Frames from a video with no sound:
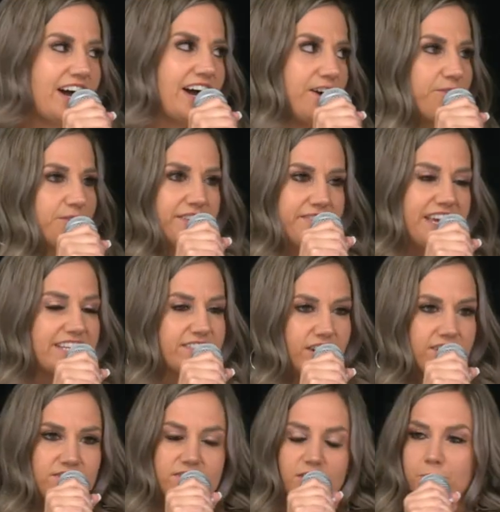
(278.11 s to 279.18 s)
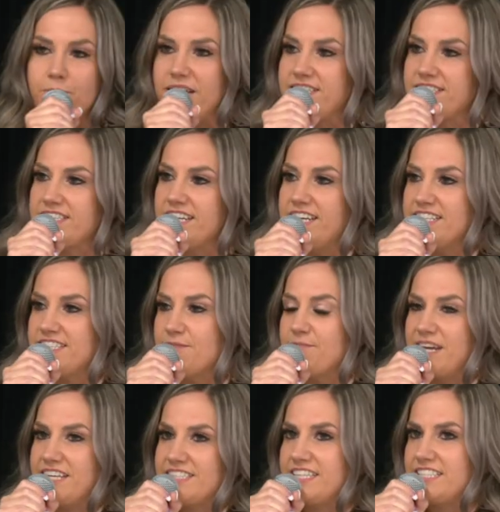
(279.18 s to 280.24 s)
I want to thank Doctor Lopez and his
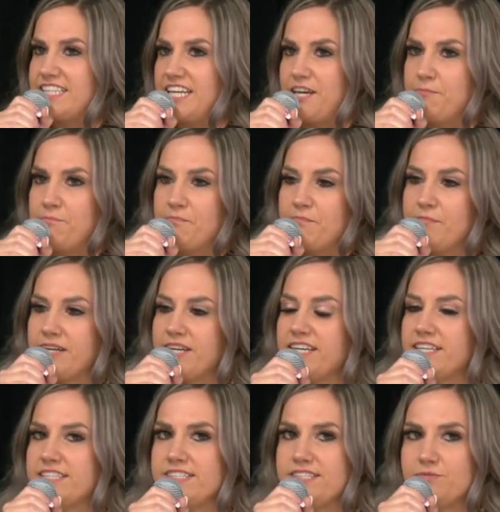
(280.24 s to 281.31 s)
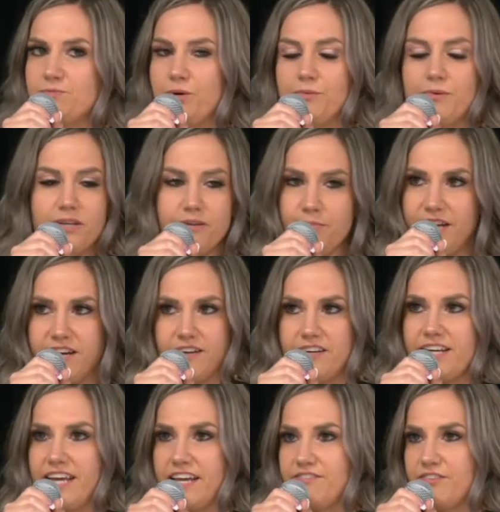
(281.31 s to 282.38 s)
amazing team, because we wouldn't be here
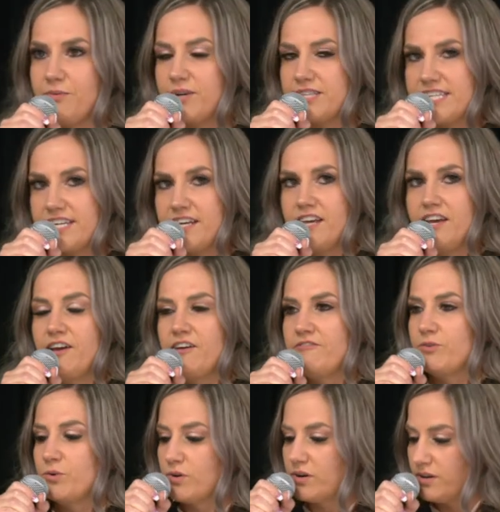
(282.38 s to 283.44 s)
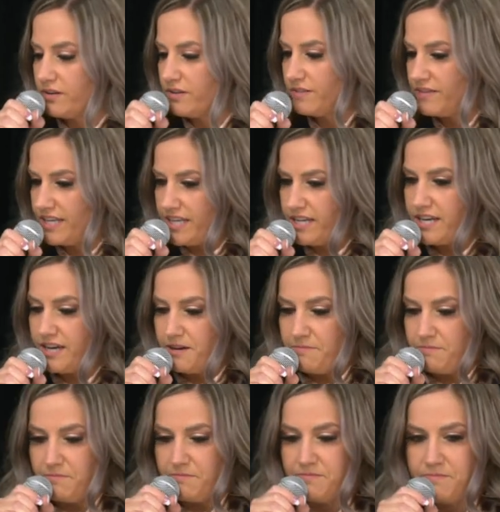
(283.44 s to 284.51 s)
today if it wasn't for the,
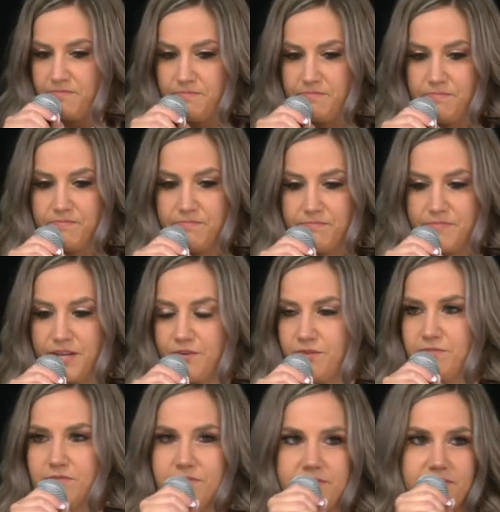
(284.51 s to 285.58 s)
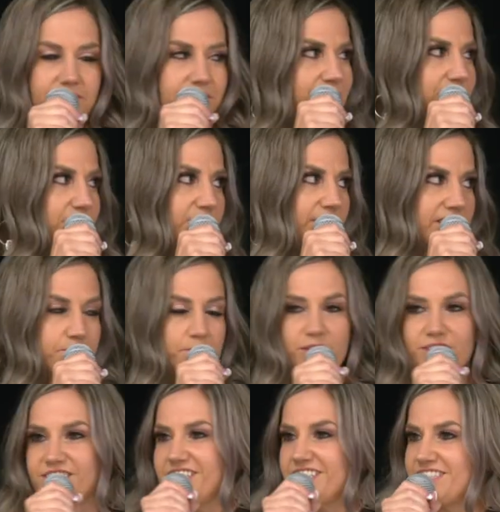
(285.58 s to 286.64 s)
um, you know, you guys
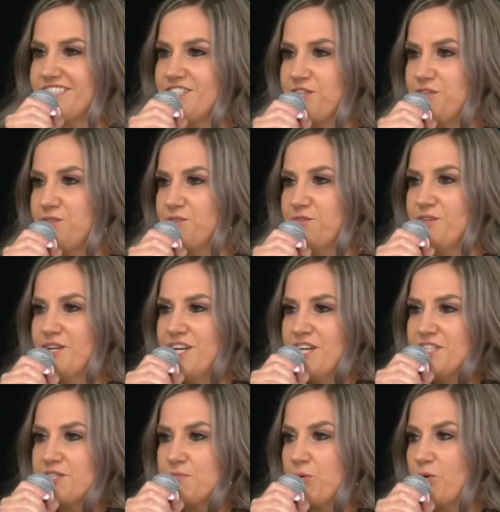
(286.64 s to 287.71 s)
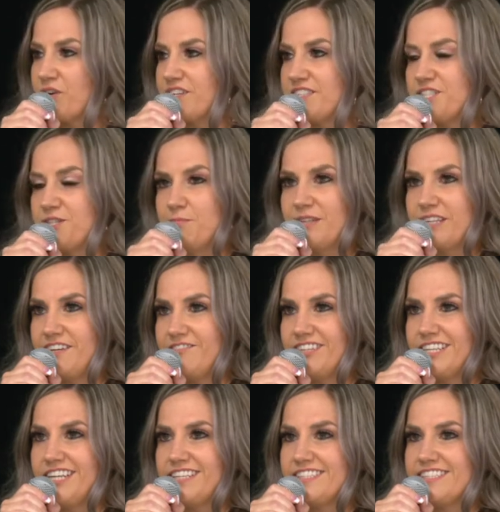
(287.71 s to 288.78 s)
pushed us, you supported us, you believed
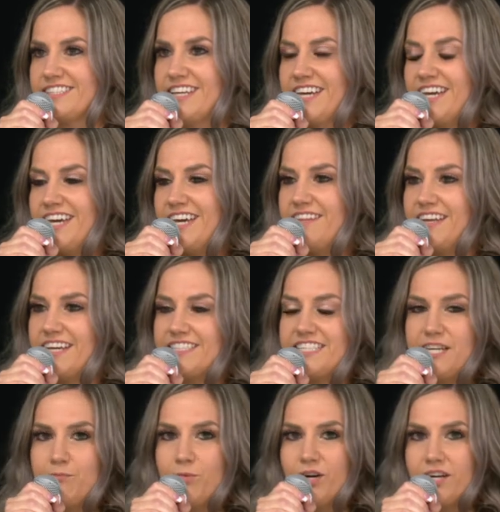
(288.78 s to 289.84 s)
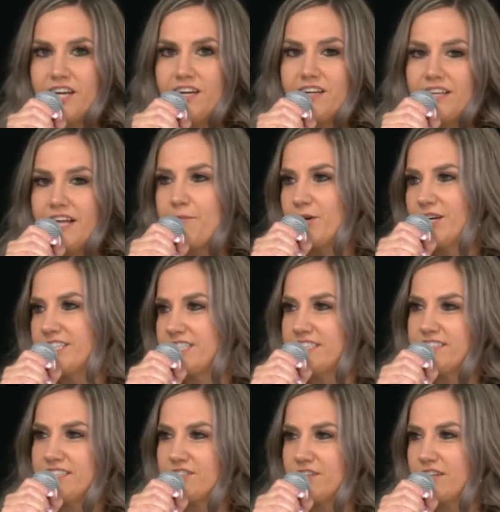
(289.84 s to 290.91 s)
in us, and that teamwork and collaboration
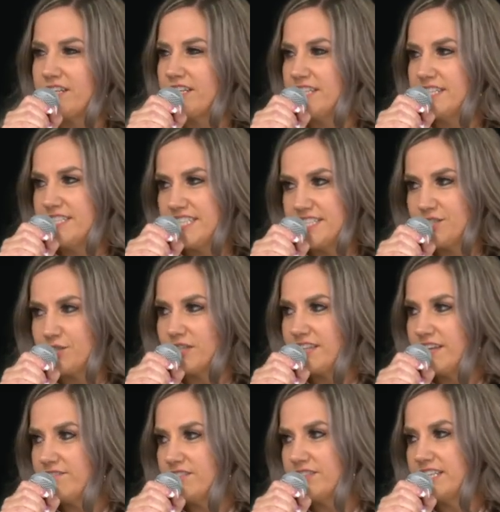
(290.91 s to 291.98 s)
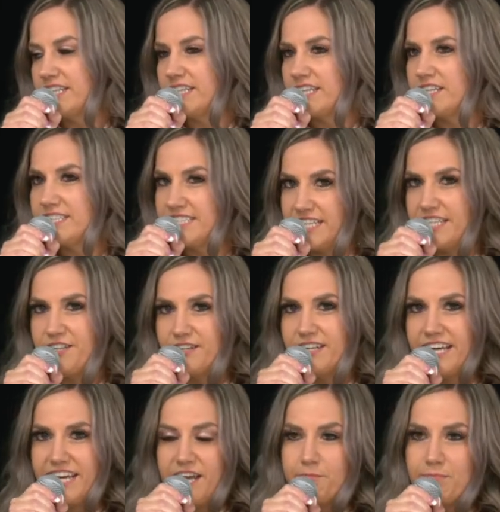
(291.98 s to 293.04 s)
that started at a district level, then continued
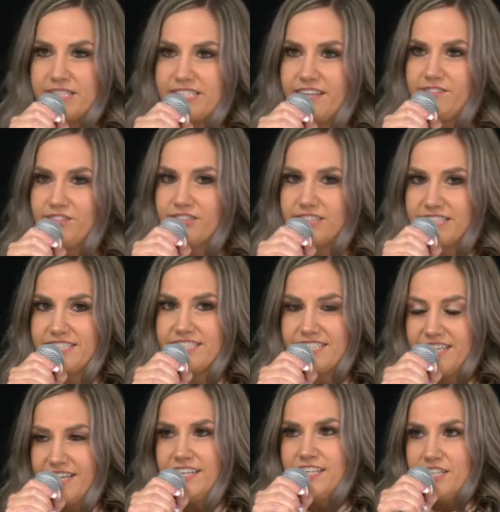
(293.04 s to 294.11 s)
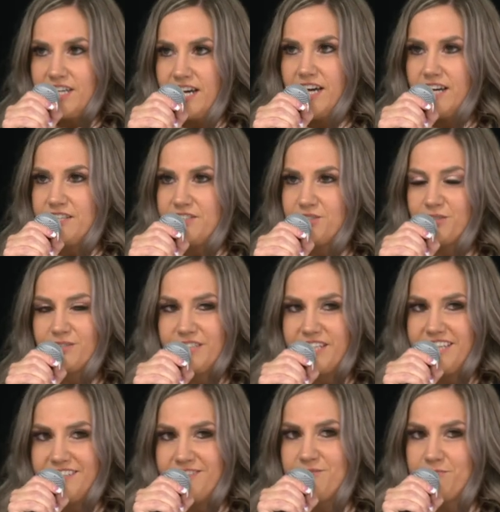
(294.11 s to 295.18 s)
at a campus level, is uh,
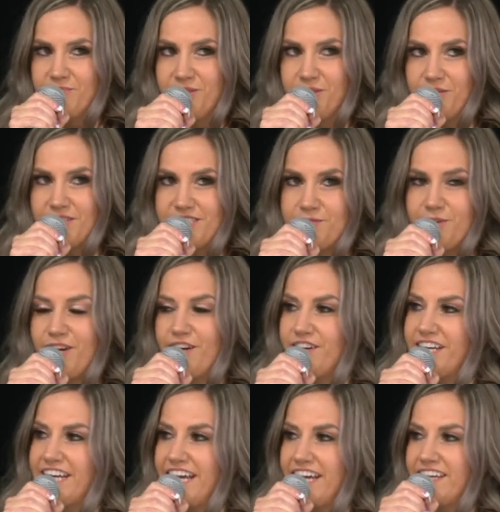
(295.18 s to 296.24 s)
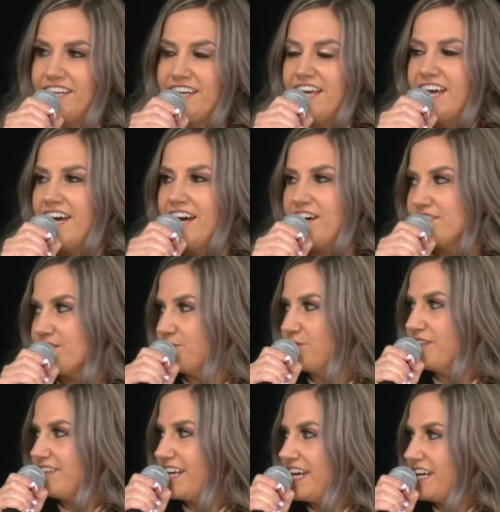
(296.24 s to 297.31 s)
truly the reason we're here today. I also
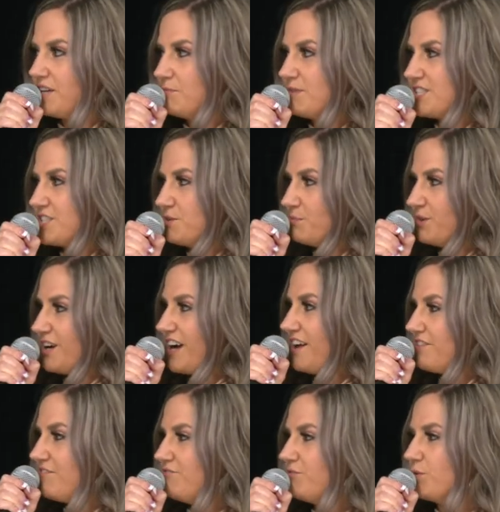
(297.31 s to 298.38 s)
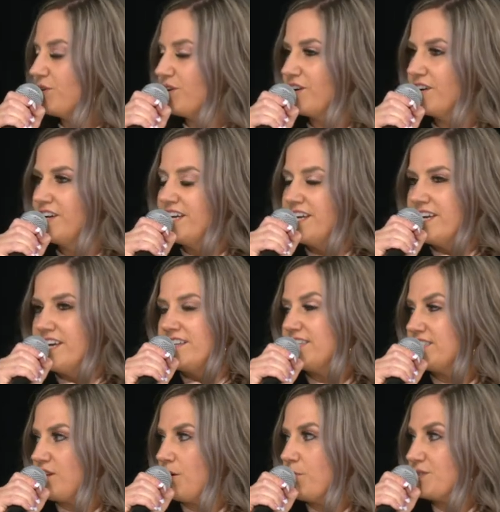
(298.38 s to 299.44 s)
want to thank Commissioner Morath for
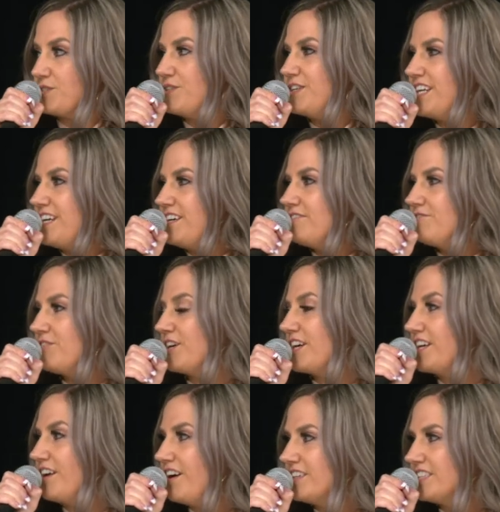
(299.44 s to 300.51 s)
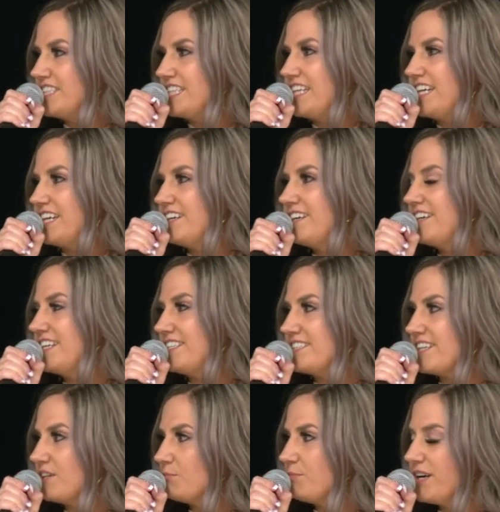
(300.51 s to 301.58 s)
this opportunity, for acknowledging and
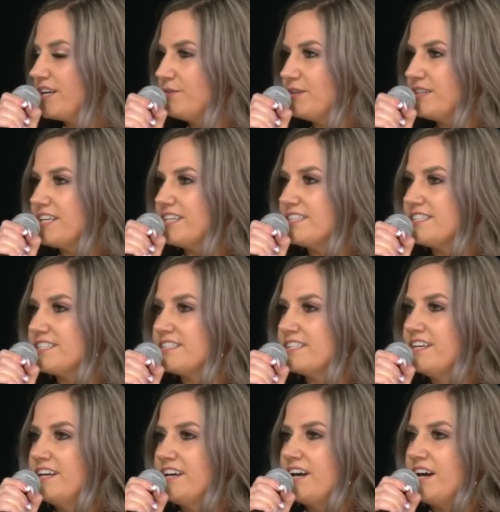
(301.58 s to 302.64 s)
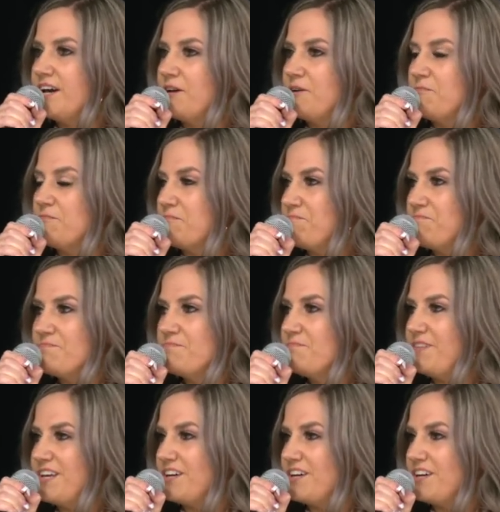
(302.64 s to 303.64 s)
celebrating with us um, the